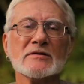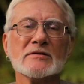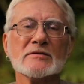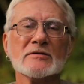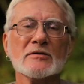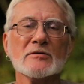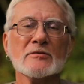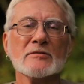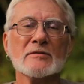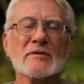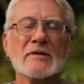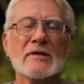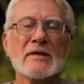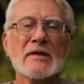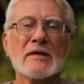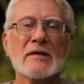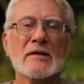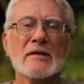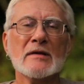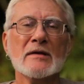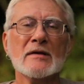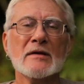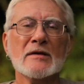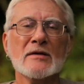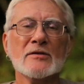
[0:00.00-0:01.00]
So
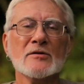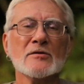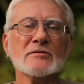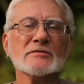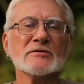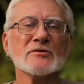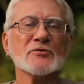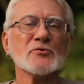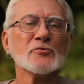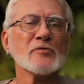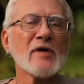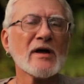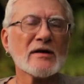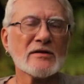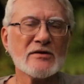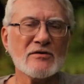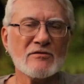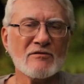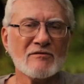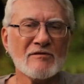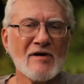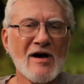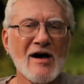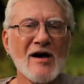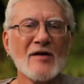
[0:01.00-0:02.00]
there's a direct
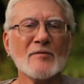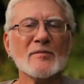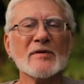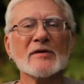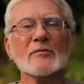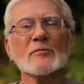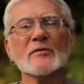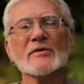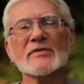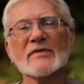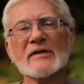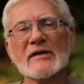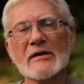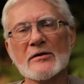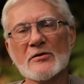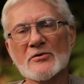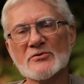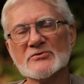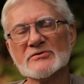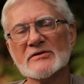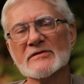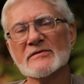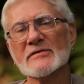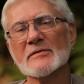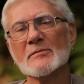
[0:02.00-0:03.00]
involvement with the
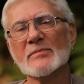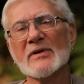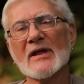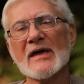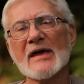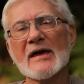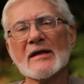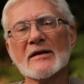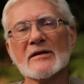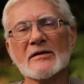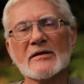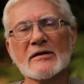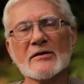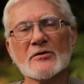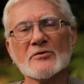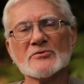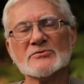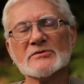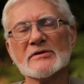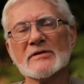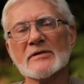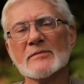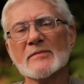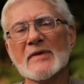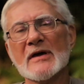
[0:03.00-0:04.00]
energy of the plant and the
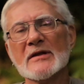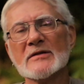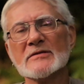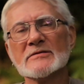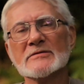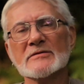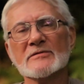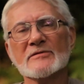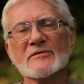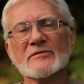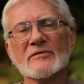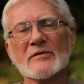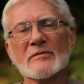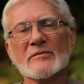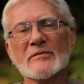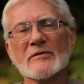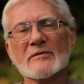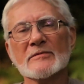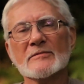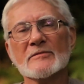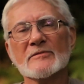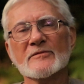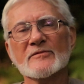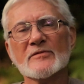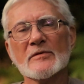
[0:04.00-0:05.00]
energy of the medicine
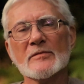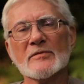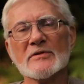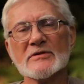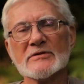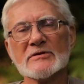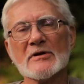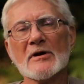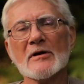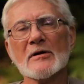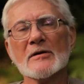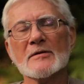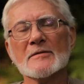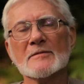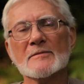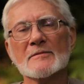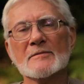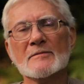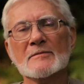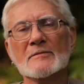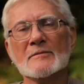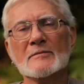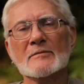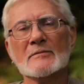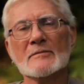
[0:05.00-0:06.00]
from the start.
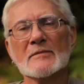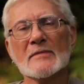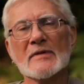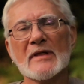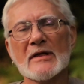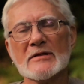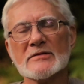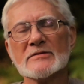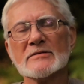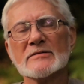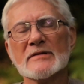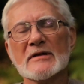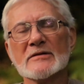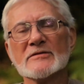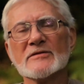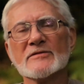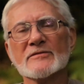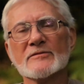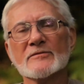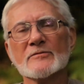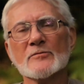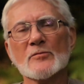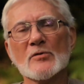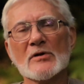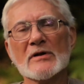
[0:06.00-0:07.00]
That's
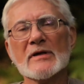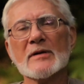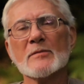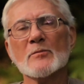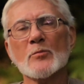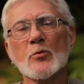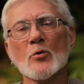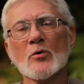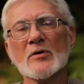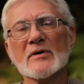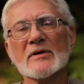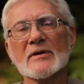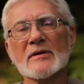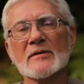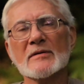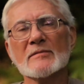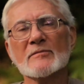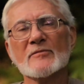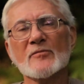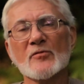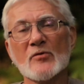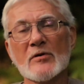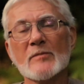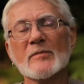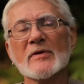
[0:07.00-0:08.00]
really important and
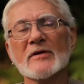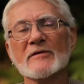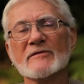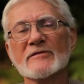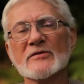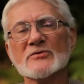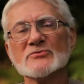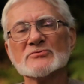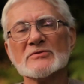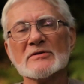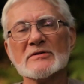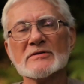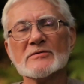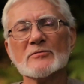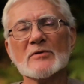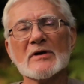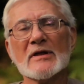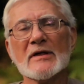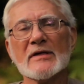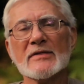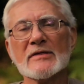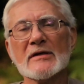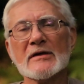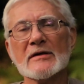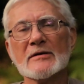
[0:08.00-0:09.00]
very beneficial as
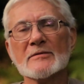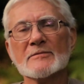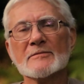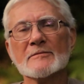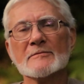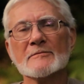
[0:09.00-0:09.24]
well, I think.